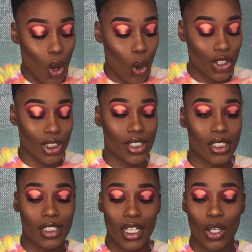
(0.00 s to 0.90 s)
or
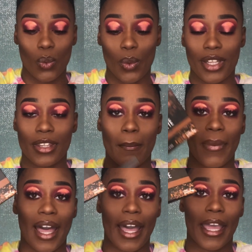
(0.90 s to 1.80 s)
just stick with
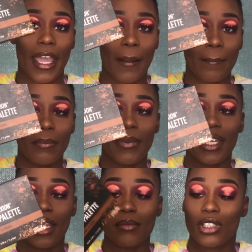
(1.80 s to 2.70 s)
my
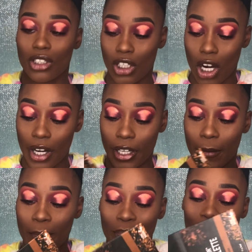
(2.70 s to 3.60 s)
medium to dark.